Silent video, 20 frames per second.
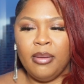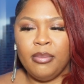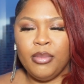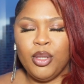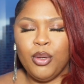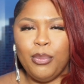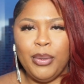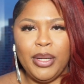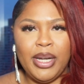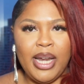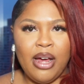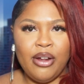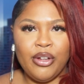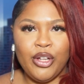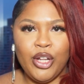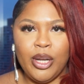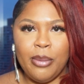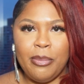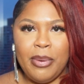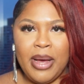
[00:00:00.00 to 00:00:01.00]
You put down
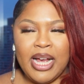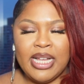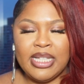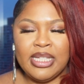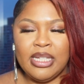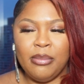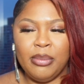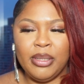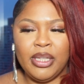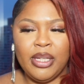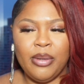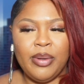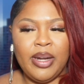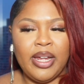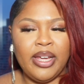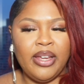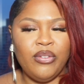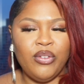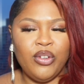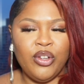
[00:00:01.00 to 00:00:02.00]
your deposit, but then when
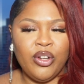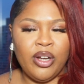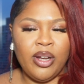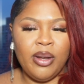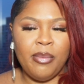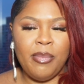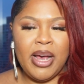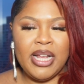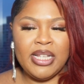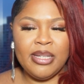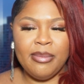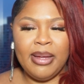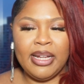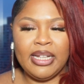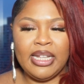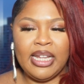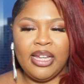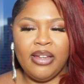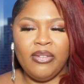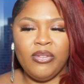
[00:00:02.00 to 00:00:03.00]
they give you your deposit
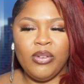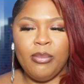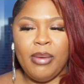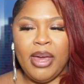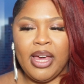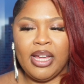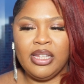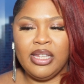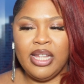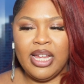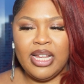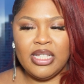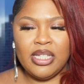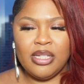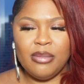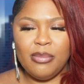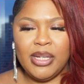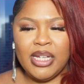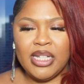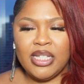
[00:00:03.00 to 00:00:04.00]
back, they give you back
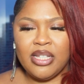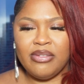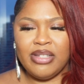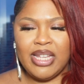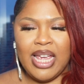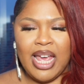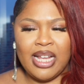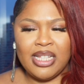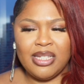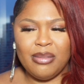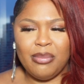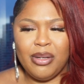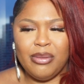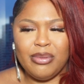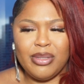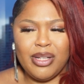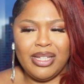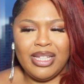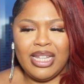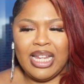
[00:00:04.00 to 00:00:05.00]
less because of tax, but it
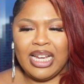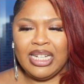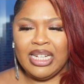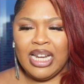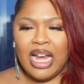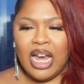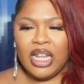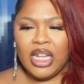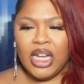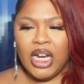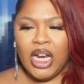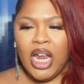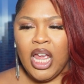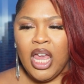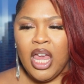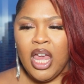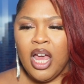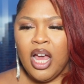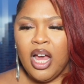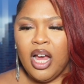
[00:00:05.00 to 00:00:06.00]
was only like $1.
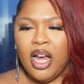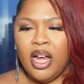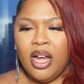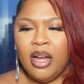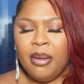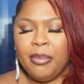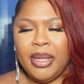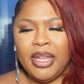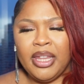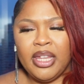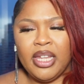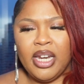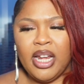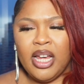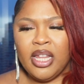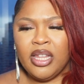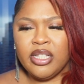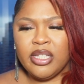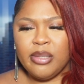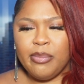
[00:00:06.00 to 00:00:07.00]
And then
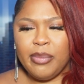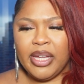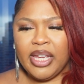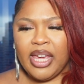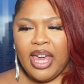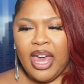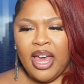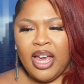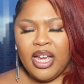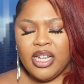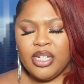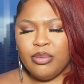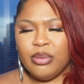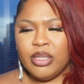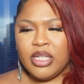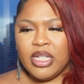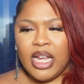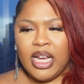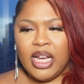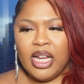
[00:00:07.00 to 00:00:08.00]
other spent cash
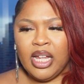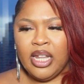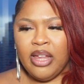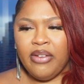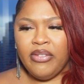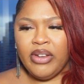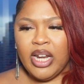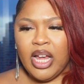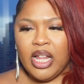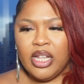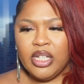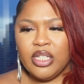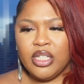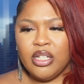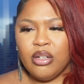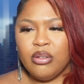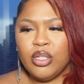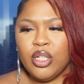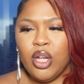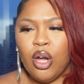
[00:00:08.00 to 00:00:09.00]
was like $11.
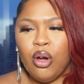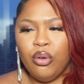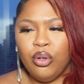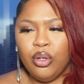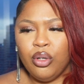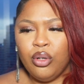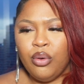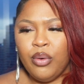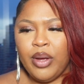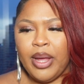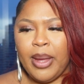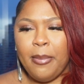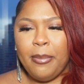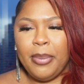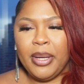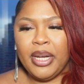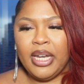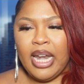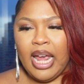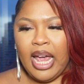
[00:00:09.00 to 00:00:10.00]
So total in
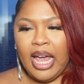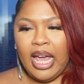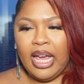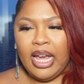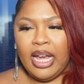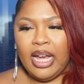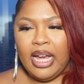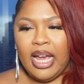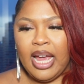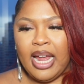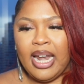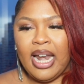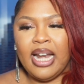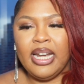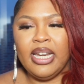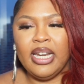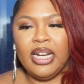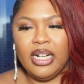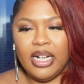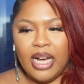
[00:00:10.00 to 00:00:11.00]
Penang, and I
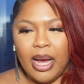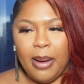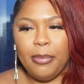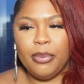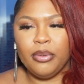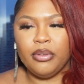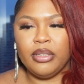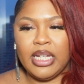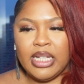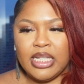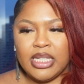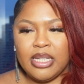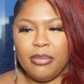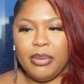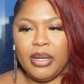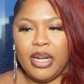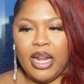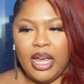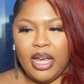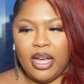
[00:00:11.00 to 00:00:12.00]
did a couple things in
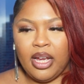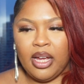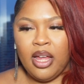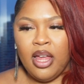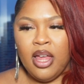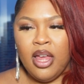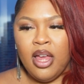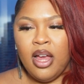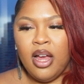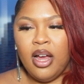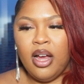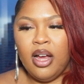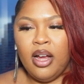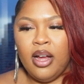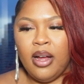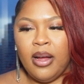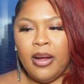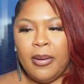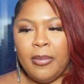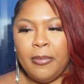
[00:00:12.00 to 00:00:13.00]
Penang.
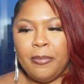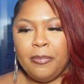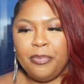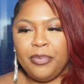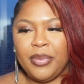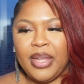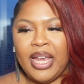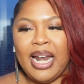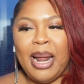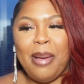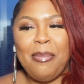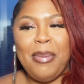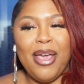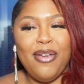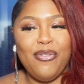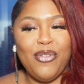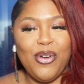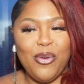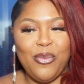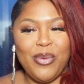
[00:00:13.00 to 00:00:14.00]
And I paid for a